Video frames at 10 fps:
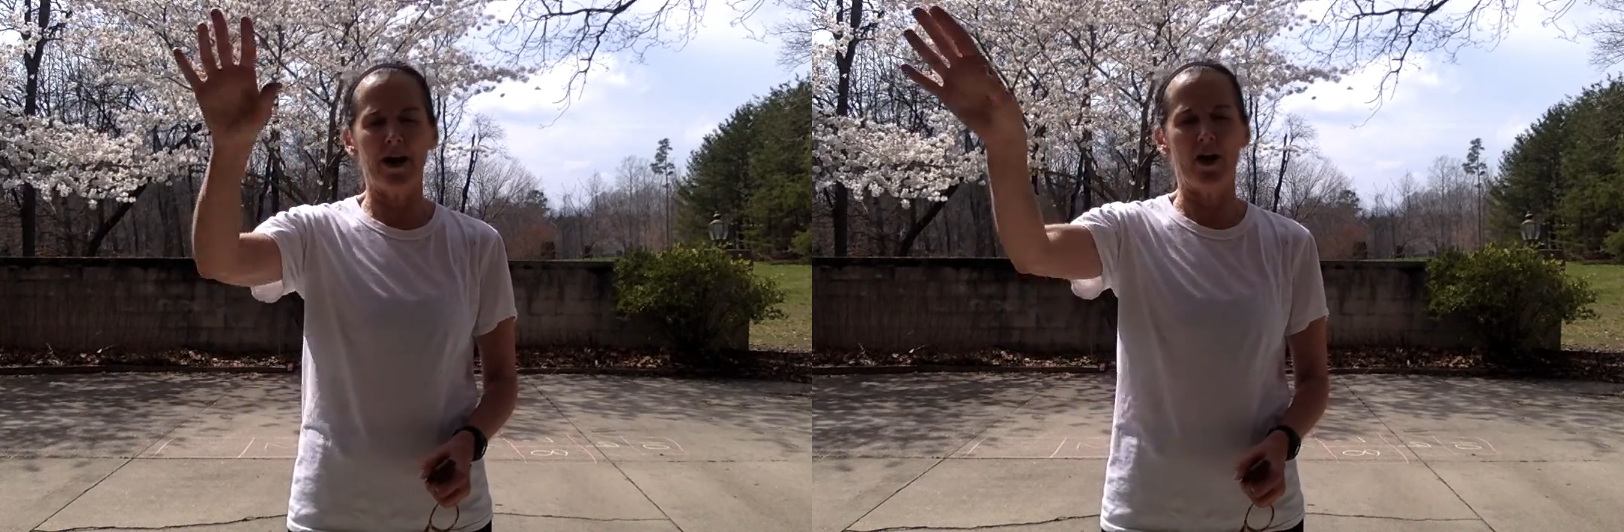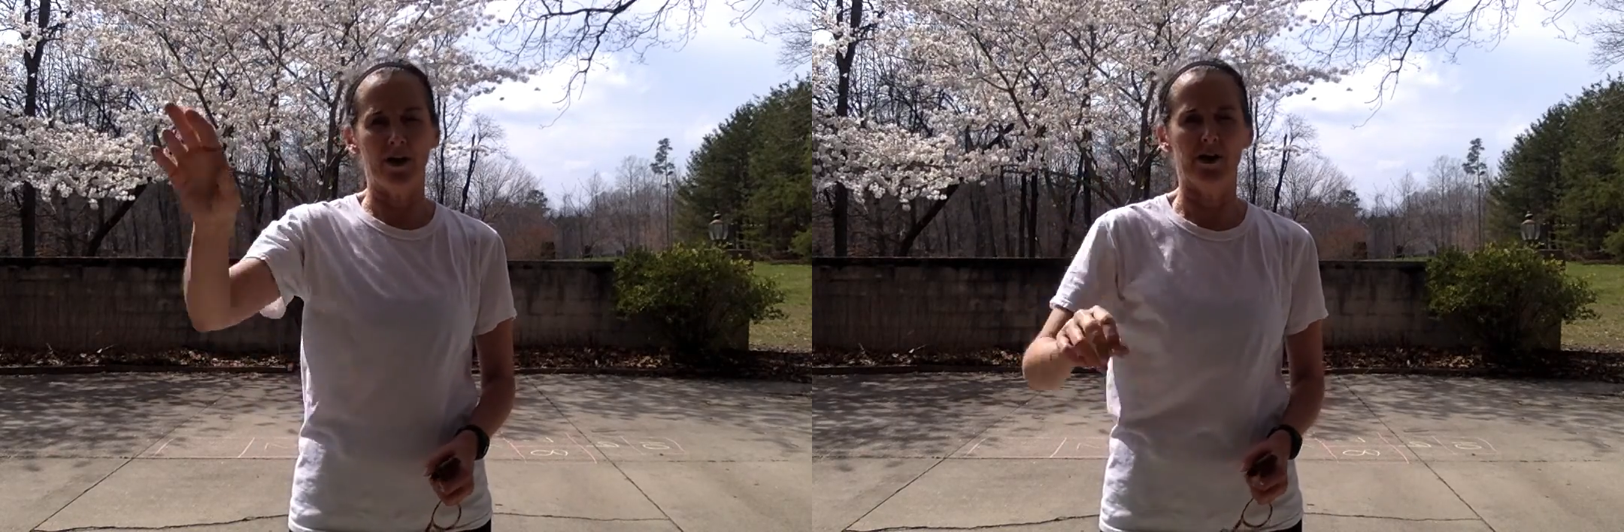
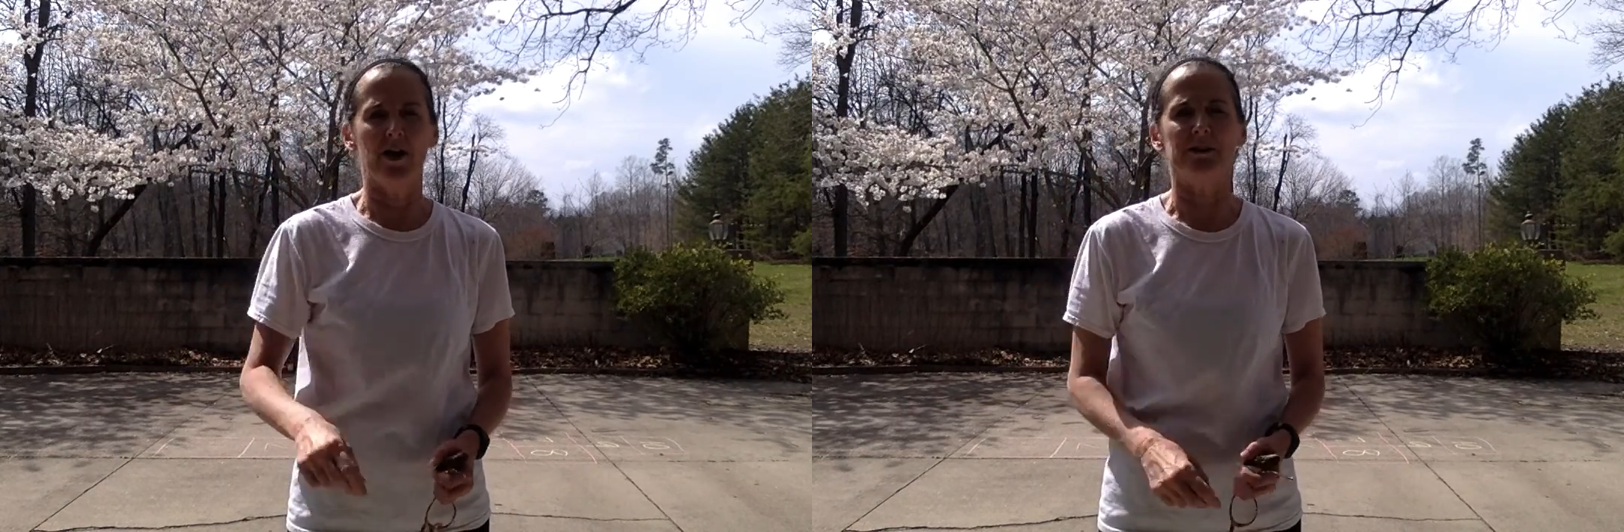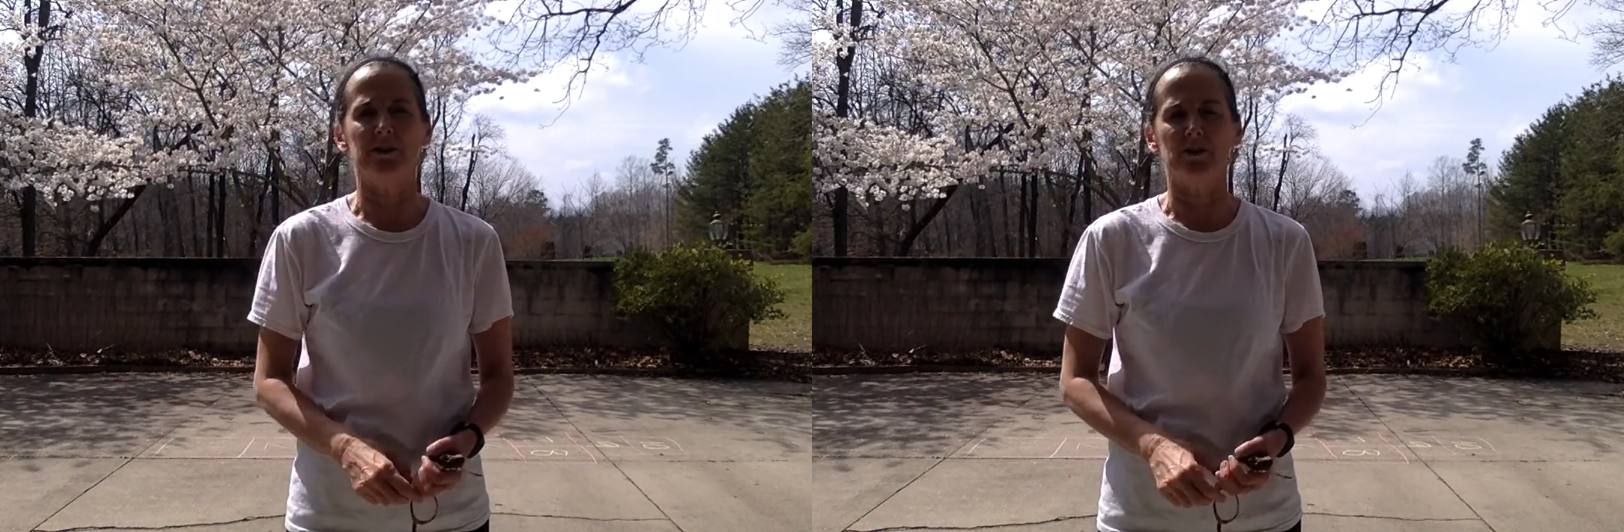and on
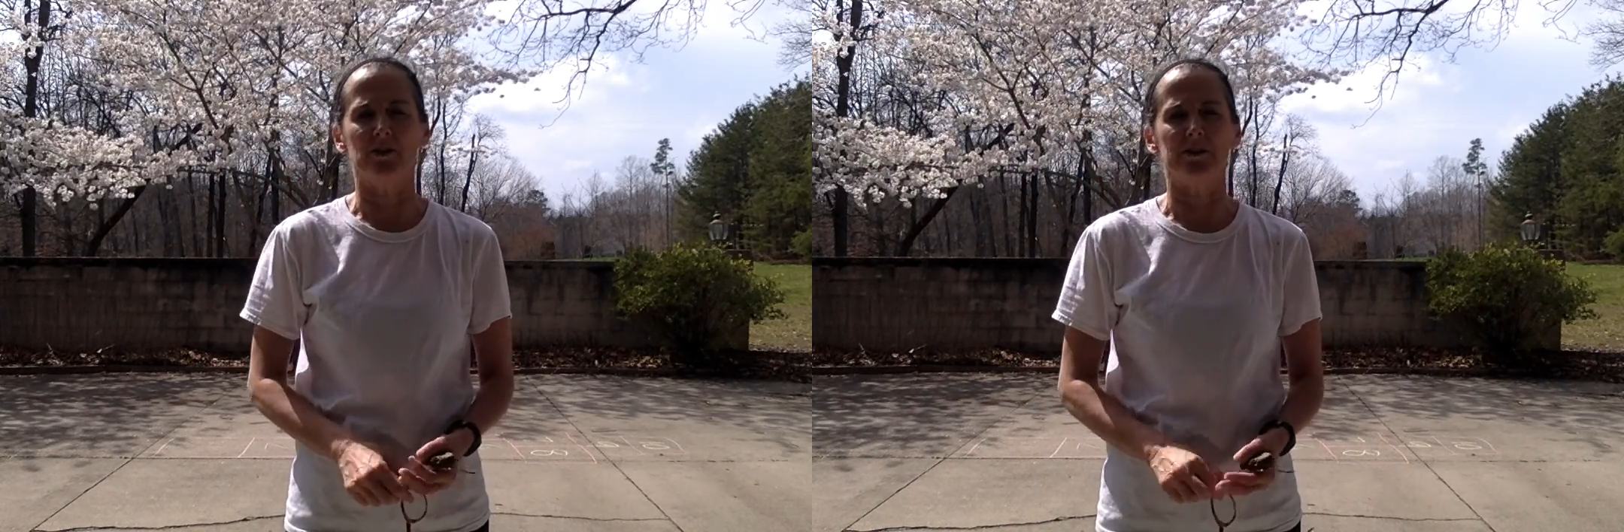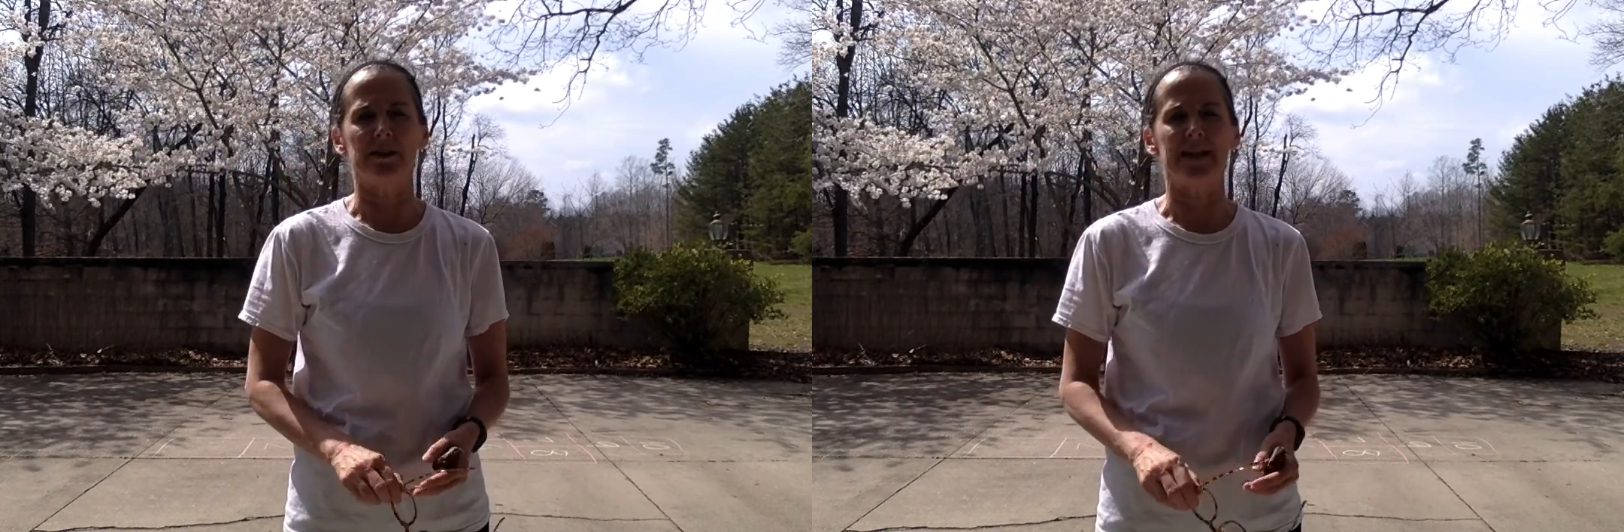until
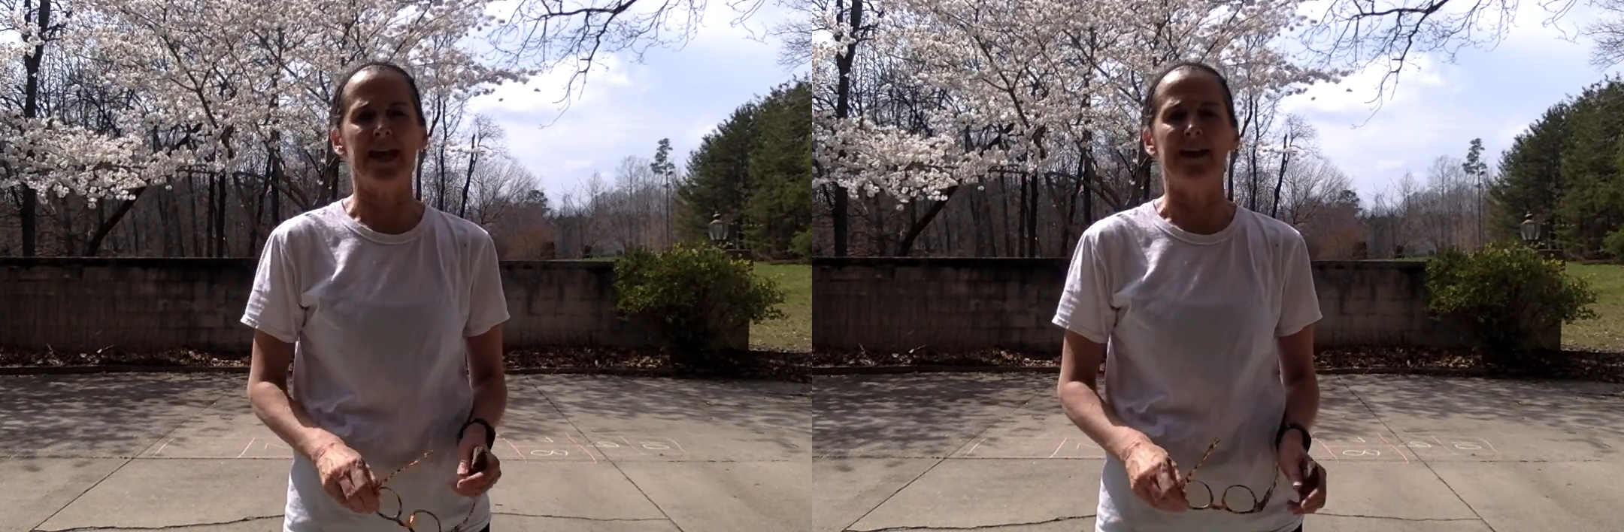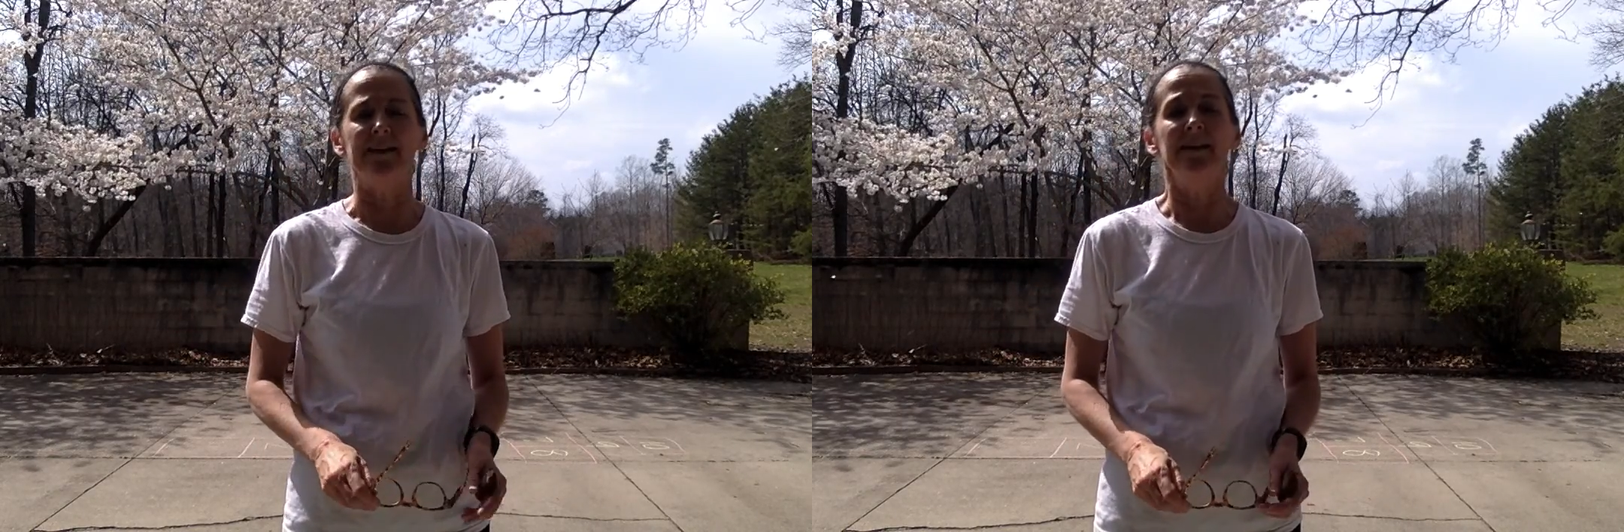you're into
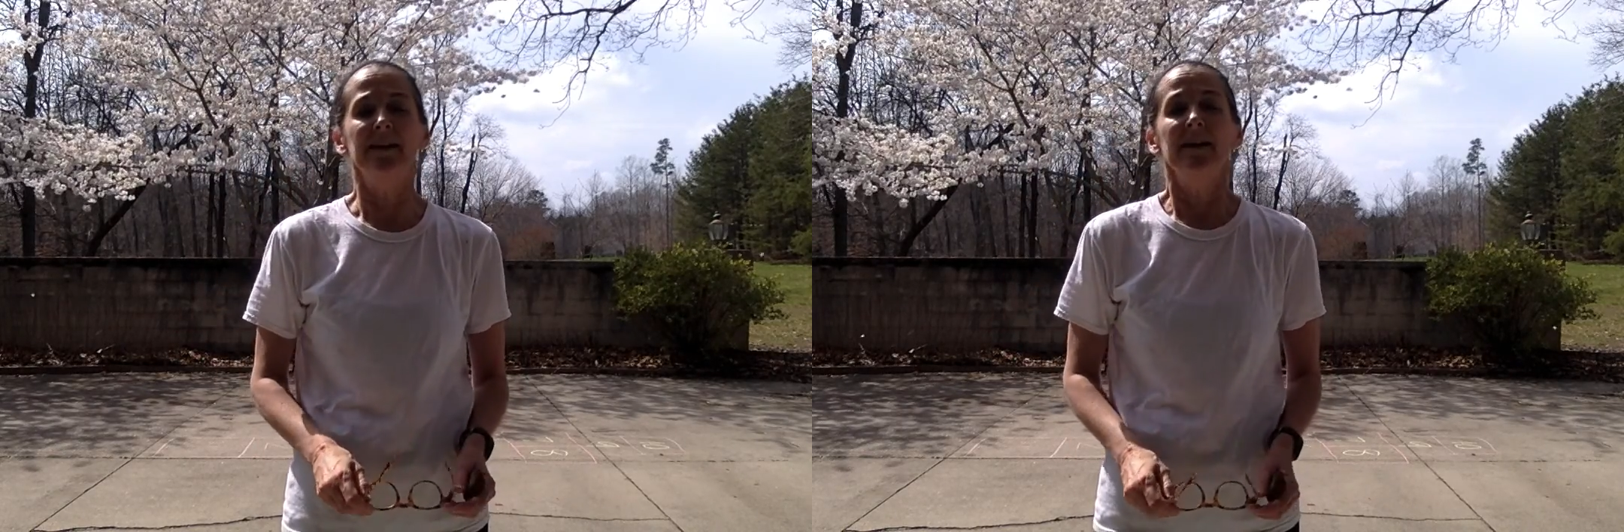10.